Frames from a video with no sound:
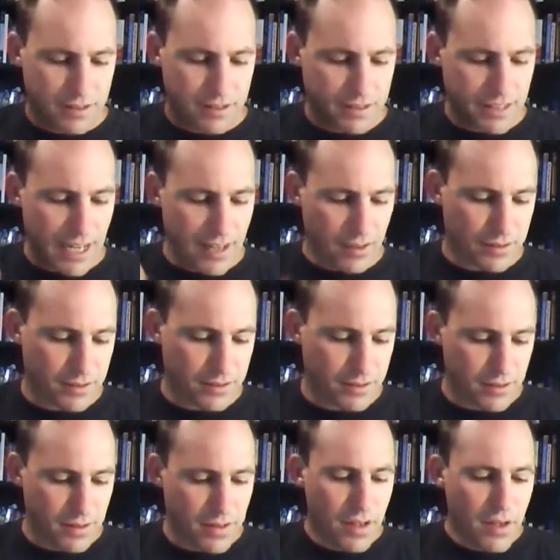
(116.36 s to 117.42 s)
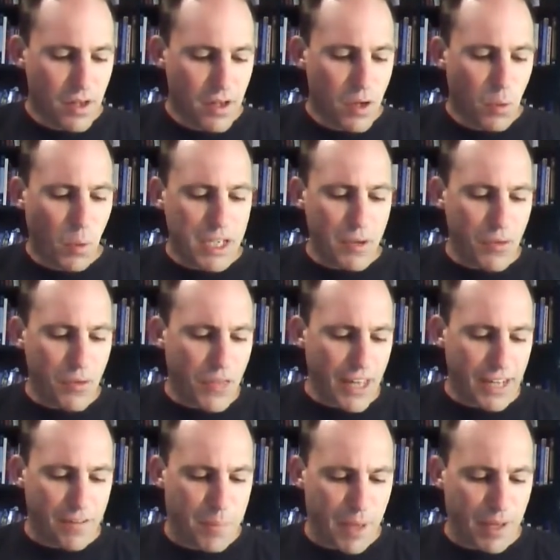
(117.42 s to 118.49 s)
sellers. When you
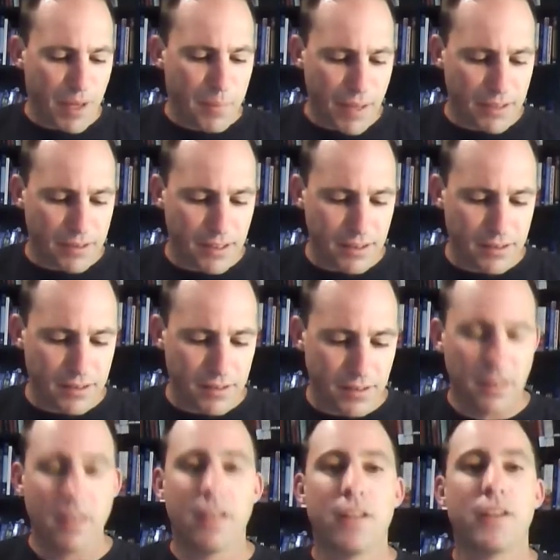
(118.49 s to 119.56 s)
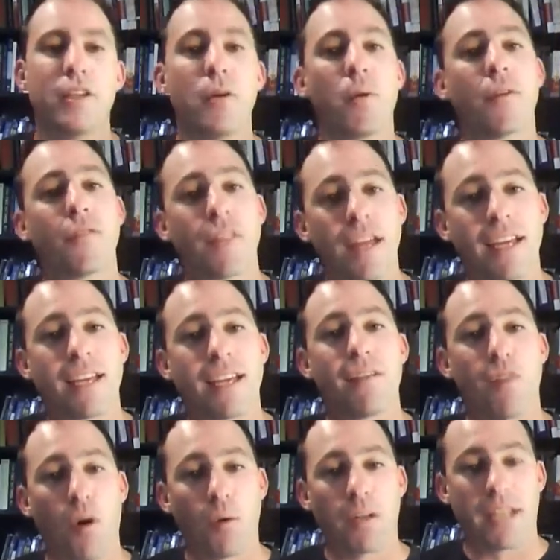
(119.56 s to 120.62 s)
think of big business, you are thinking
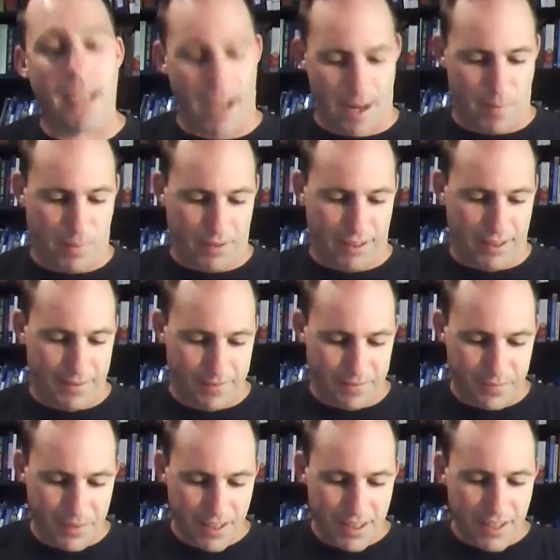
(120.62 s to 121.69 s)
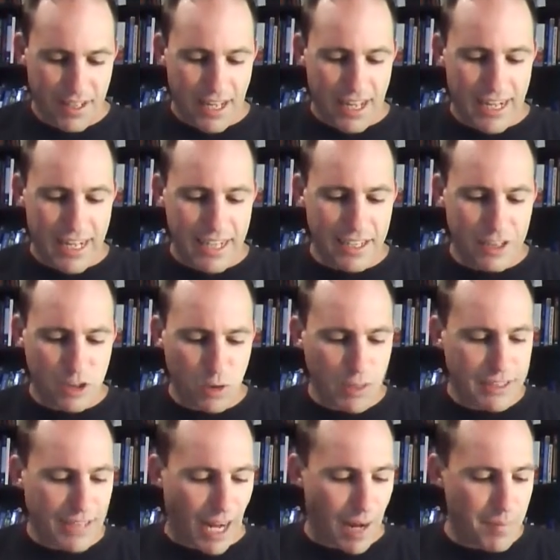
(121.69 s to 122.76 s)
of oligopoly, an industry
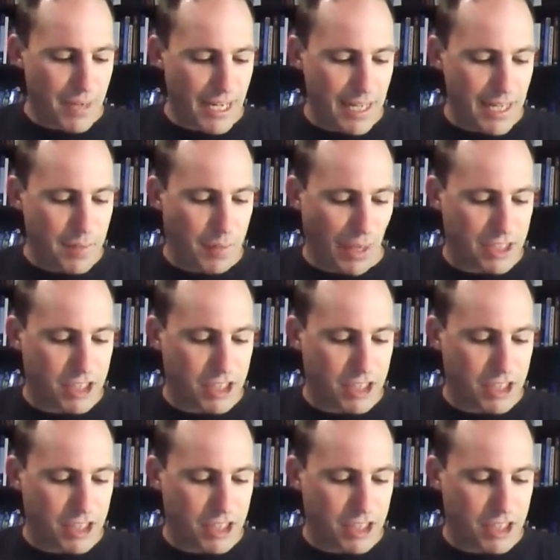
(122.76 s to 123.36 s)
dominated by